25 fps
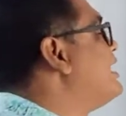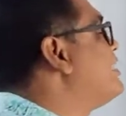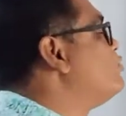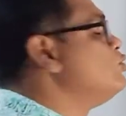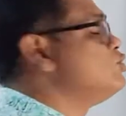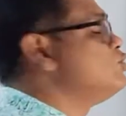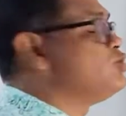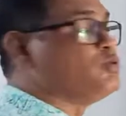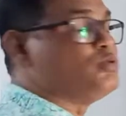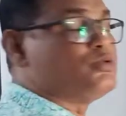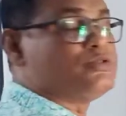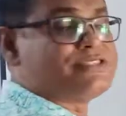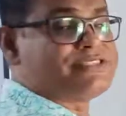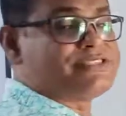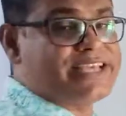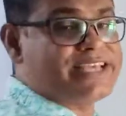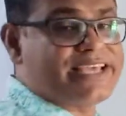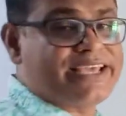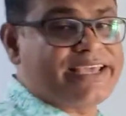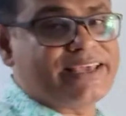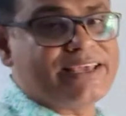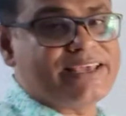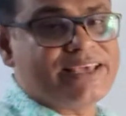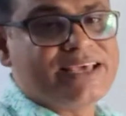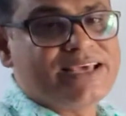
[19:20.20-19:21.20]
we should
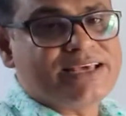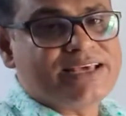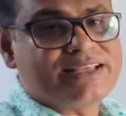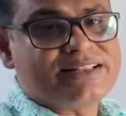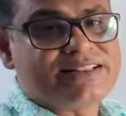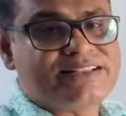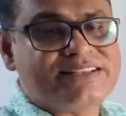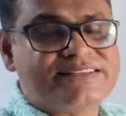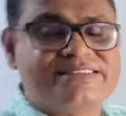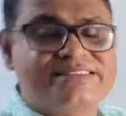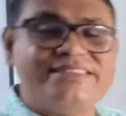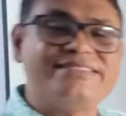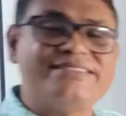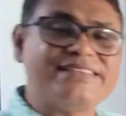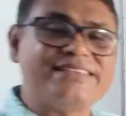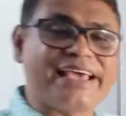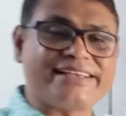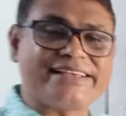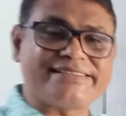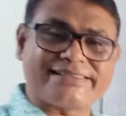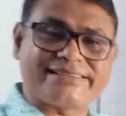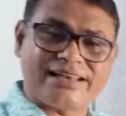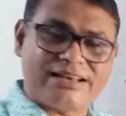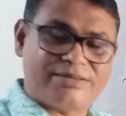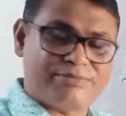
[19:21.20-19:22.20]
say this is
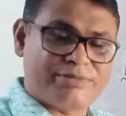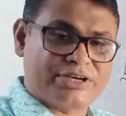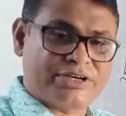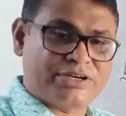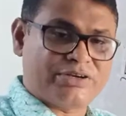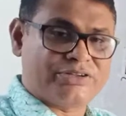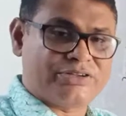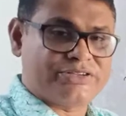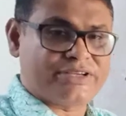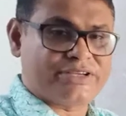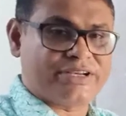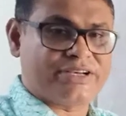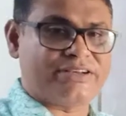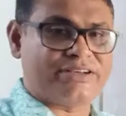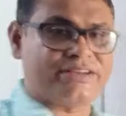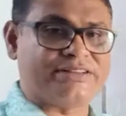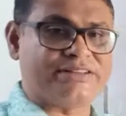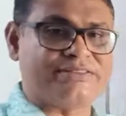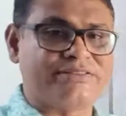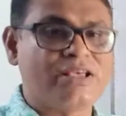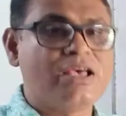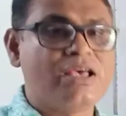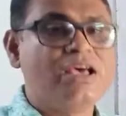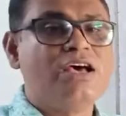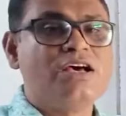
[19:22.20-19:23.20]
exclamatory
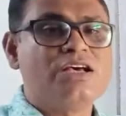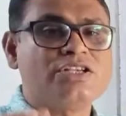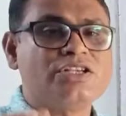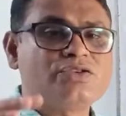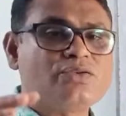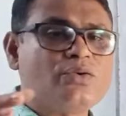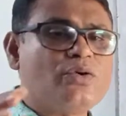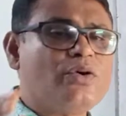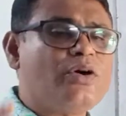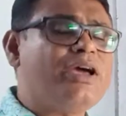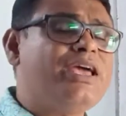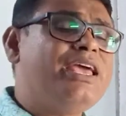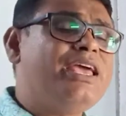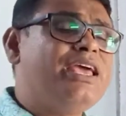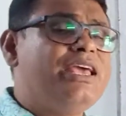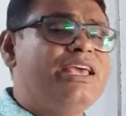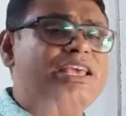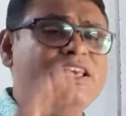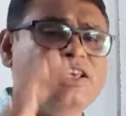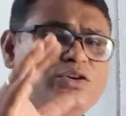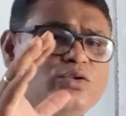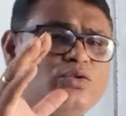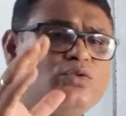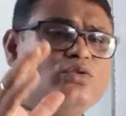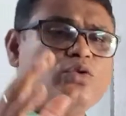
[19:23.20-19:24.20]
sentence. So
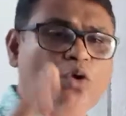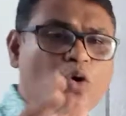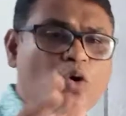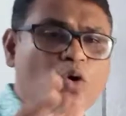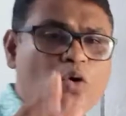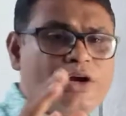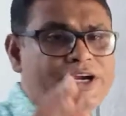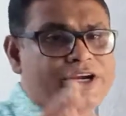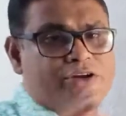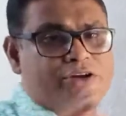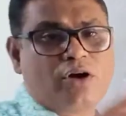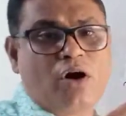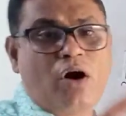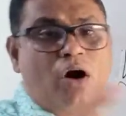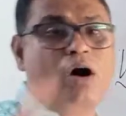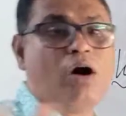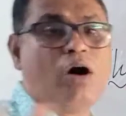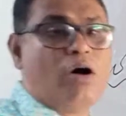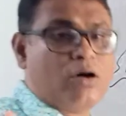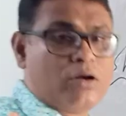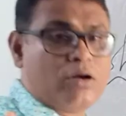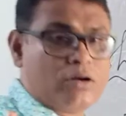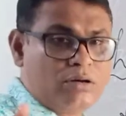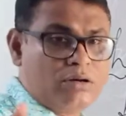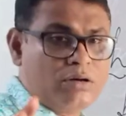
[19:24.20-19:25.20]
you know it
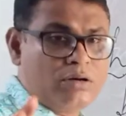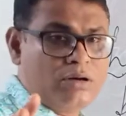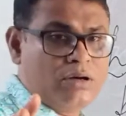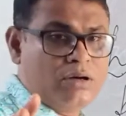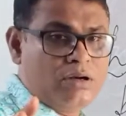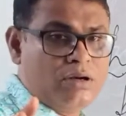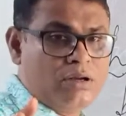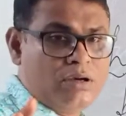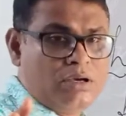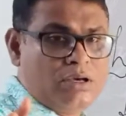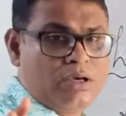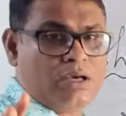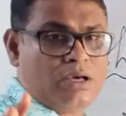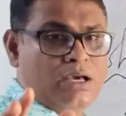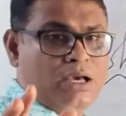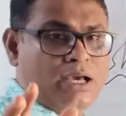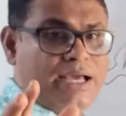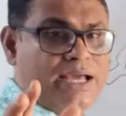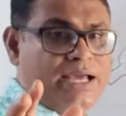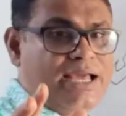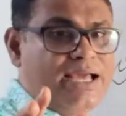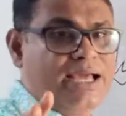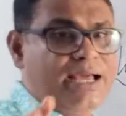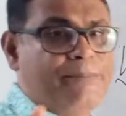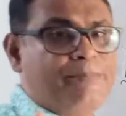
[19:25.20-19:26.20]
all.
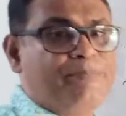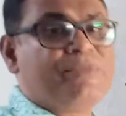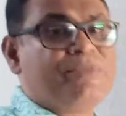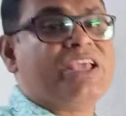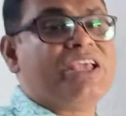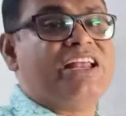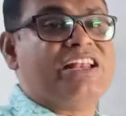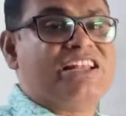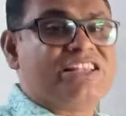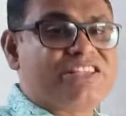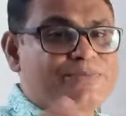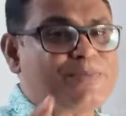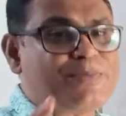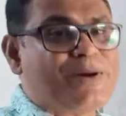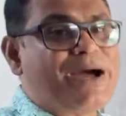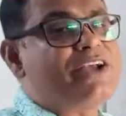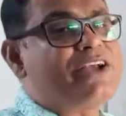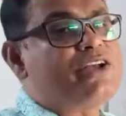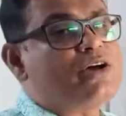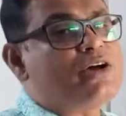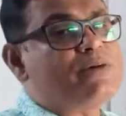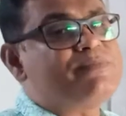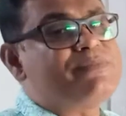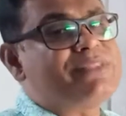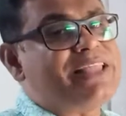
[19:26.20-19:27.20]
In spite
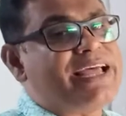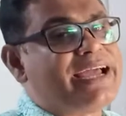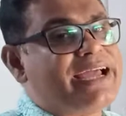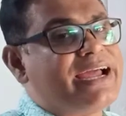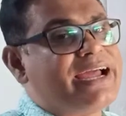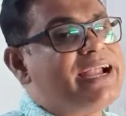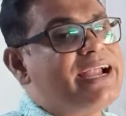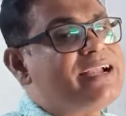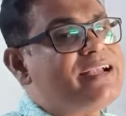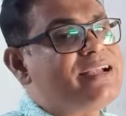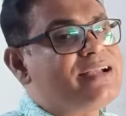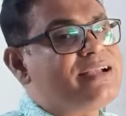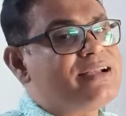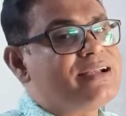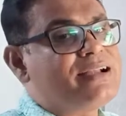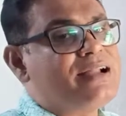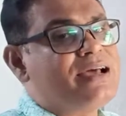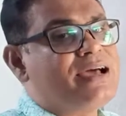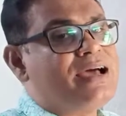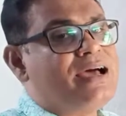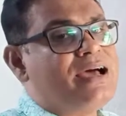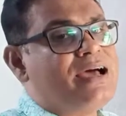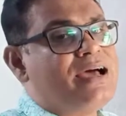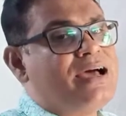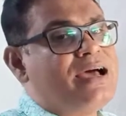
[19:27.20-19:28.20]
of that,
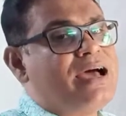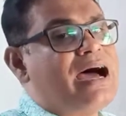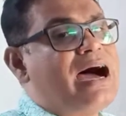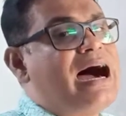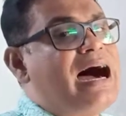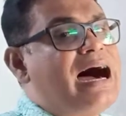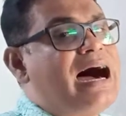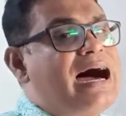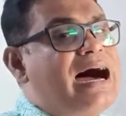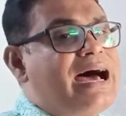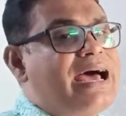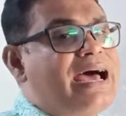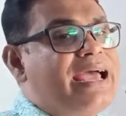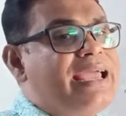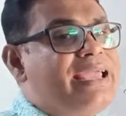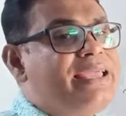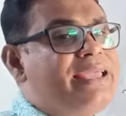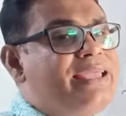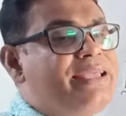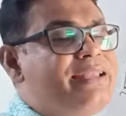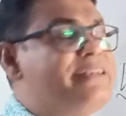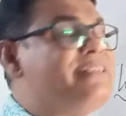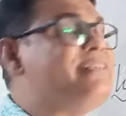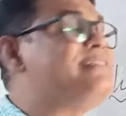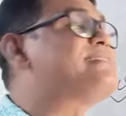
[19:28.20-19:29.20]

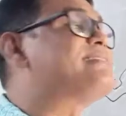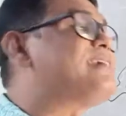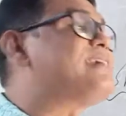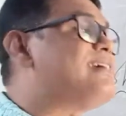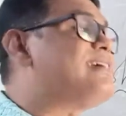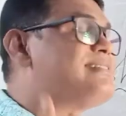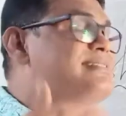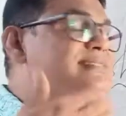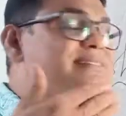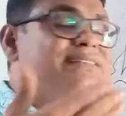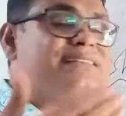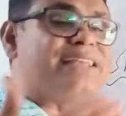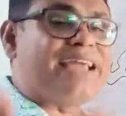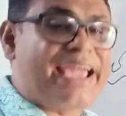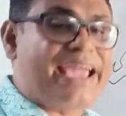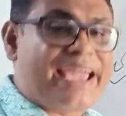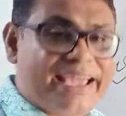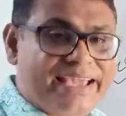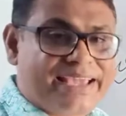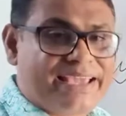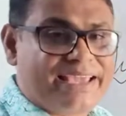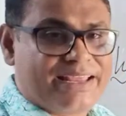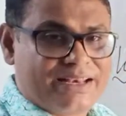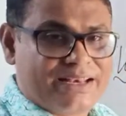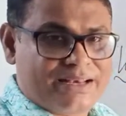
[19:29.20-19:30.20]
I discuss it
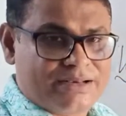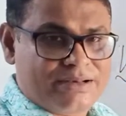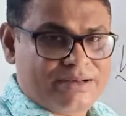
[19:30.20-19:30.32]
again.